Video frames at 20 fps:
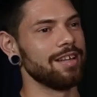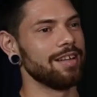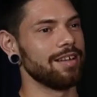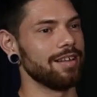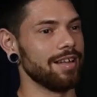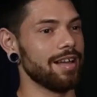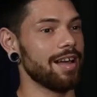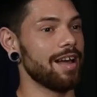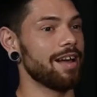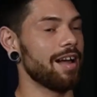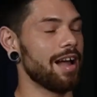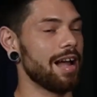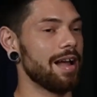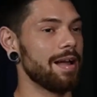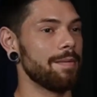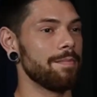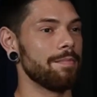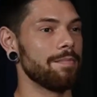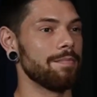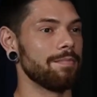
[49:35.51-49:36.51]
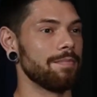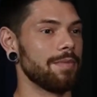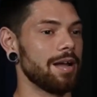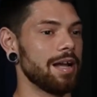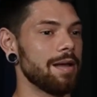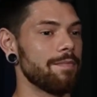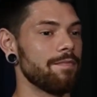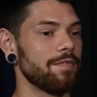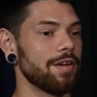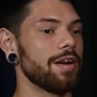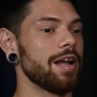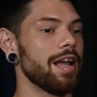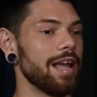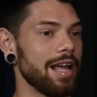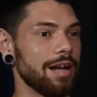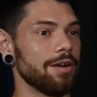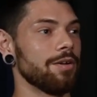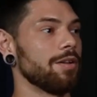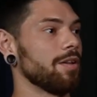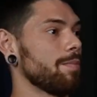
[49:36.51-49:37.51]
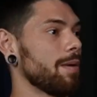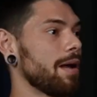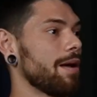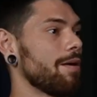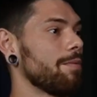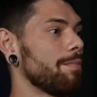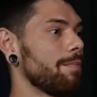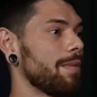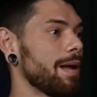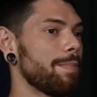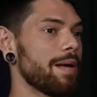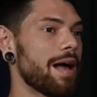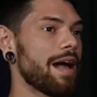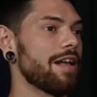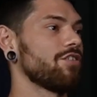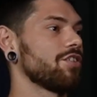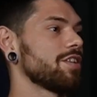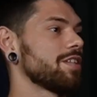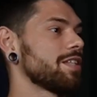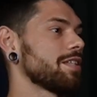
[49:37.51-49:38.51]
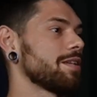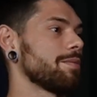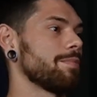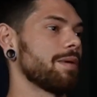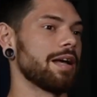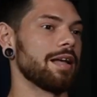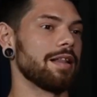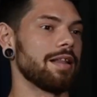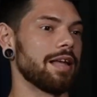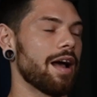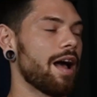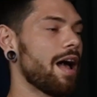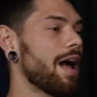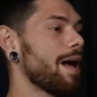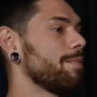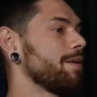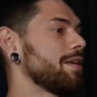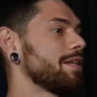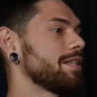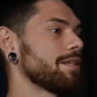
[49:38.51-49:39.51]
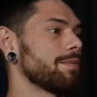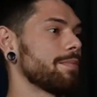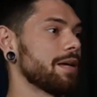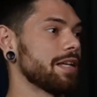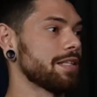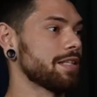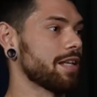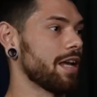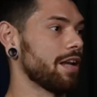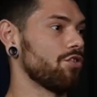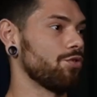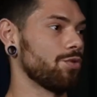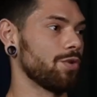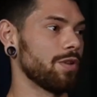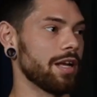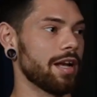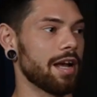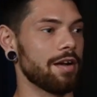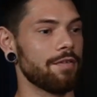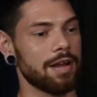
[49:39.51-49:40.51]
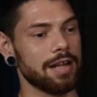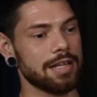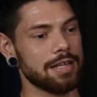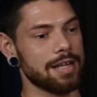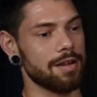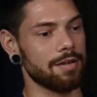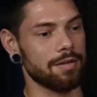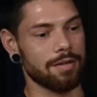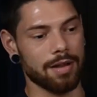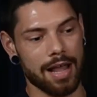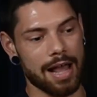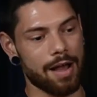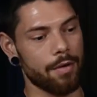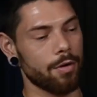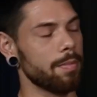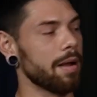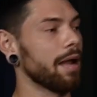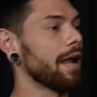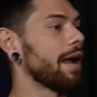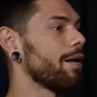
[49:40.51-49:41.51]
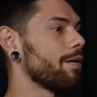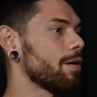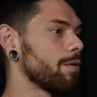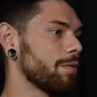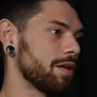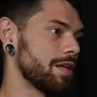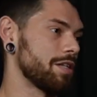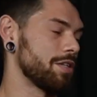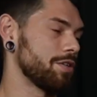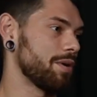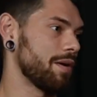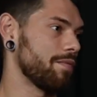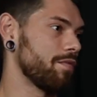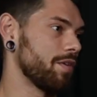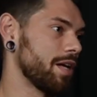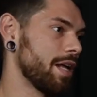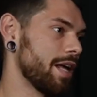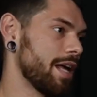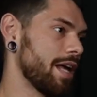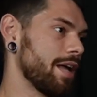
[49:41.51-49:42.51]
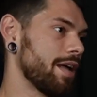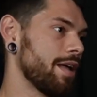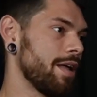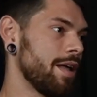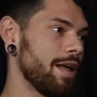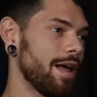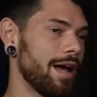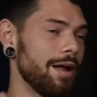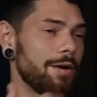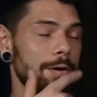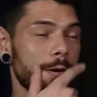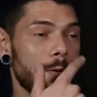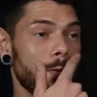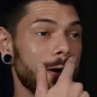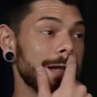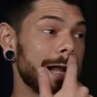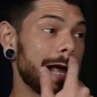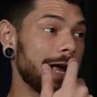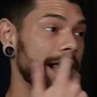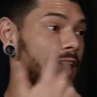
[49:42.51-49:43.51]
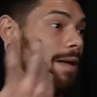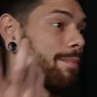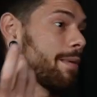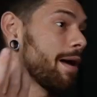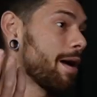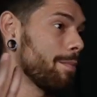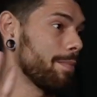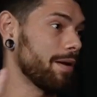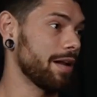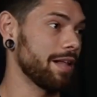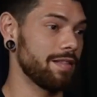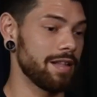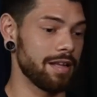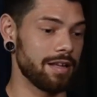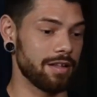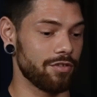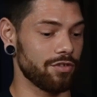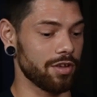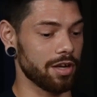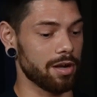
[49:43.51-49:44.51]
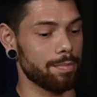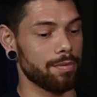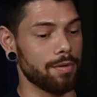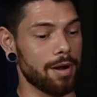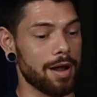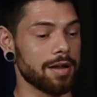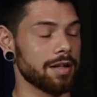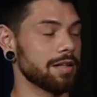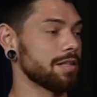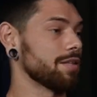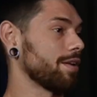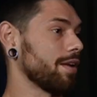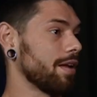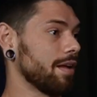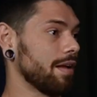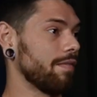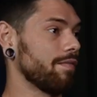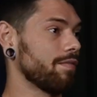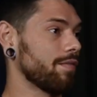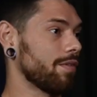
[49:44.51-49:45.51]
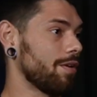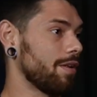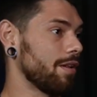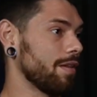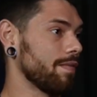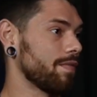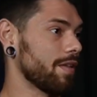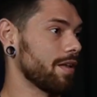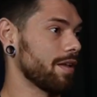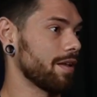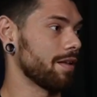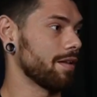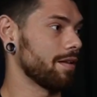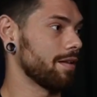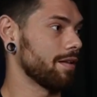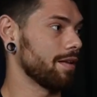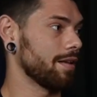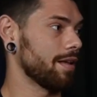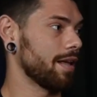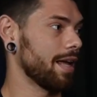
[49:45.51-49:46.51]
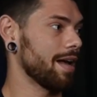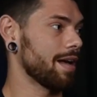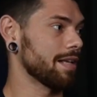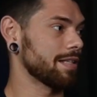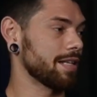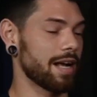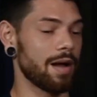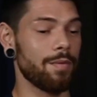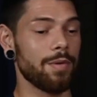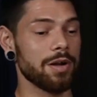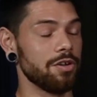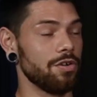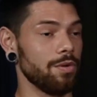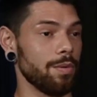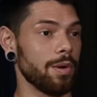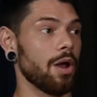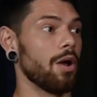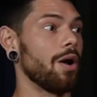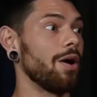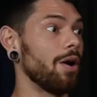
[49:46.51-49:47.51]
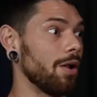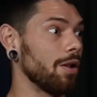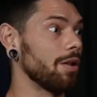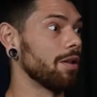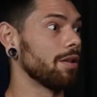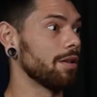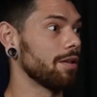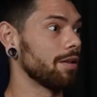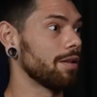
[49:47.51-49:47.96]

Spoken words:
Yeah, I am very anal about my passions and my hobbies and my schedule. I write down hour by hour what I do every day. I don't know when that came out, but I think it's a product of all of the chaos. I want to do it all.